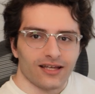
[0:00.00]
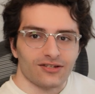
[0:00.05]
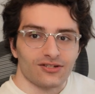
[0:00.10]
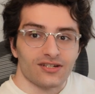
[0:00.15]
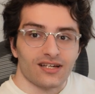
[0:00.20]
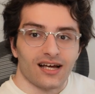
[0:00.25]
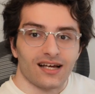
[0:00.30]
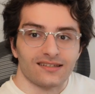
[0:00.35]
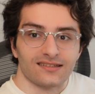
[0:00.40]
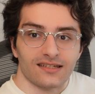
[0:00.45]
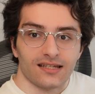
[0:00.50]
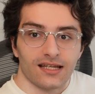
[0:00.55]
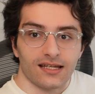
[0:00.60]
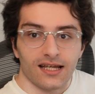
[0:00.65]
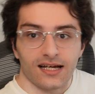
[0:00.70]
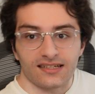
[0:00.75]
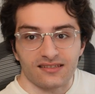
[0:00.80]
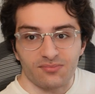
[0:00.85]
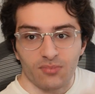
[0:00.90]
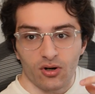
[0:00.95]
catch you guys in the
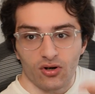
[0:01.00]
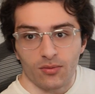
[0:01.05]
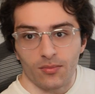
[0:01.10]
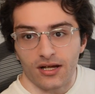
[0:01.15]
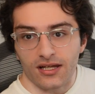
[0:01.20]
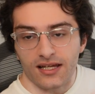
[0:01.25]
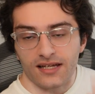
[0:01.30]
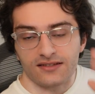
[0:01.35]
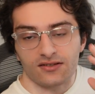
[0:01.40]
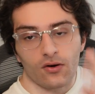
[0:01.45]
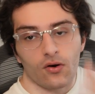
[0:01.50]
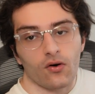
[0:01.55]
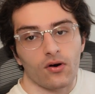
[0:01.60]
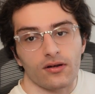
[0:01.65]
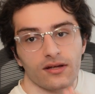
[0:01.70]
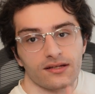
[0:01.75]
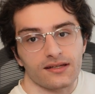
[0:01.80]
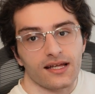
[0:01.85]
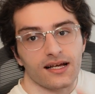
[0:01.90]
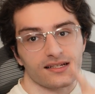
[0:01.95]
next Pokemon list
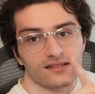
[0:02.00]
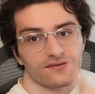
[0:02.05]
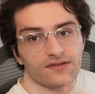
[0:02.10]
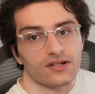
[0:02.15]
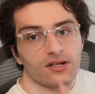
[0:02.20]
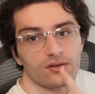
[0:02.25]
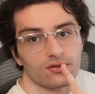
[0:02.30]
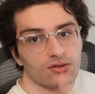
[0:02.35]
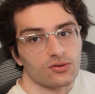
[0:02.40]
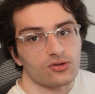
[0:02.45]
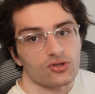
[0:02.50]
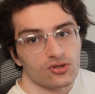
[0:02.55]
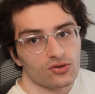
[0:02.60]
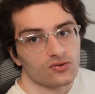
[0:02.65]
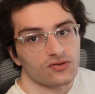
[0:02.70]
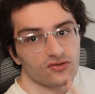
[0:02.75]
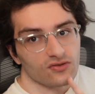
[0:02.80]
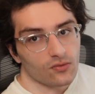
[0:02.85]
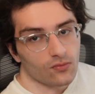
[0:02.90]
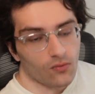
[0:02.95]
or the next video you
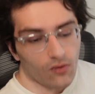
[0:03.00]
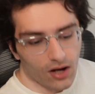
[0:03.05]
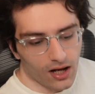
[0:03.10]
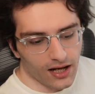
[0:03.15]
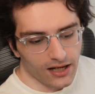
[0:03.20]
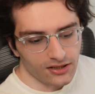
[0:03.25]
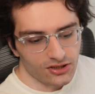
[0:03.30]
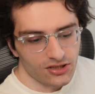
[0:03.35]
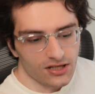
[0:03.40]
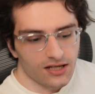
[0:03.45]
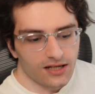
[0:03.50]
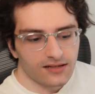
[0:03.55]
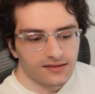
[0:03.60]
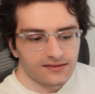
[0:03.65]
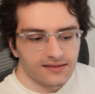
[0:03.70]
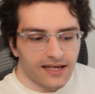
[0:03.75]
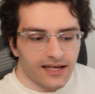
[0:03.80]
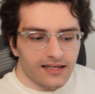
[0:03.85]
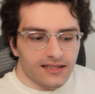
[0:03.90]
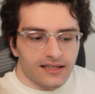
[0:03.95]
choose to watch.
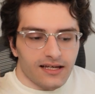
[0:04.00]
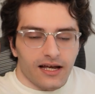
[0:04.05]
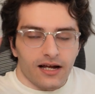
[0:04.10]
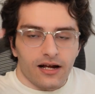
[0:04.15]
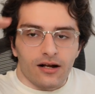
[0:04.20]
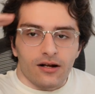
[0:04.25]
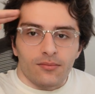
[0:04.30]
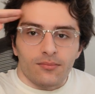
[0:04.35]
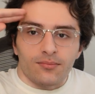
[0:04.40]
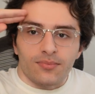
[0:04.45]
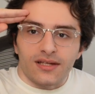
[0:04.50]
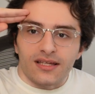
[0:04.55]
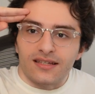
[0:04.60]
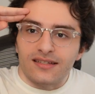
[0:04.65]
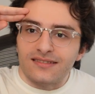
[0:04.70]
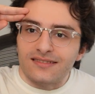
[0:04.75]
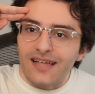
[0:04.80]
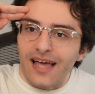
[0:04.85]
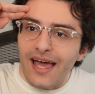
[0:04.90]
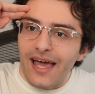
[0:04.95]
Take care,
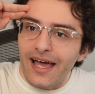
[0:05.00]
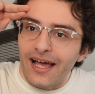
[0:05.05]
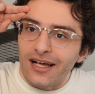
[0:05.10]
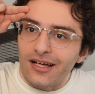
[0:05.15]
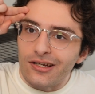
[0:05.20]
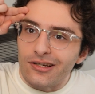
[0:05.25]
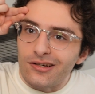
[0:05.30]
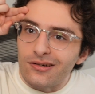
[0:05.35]
peace, and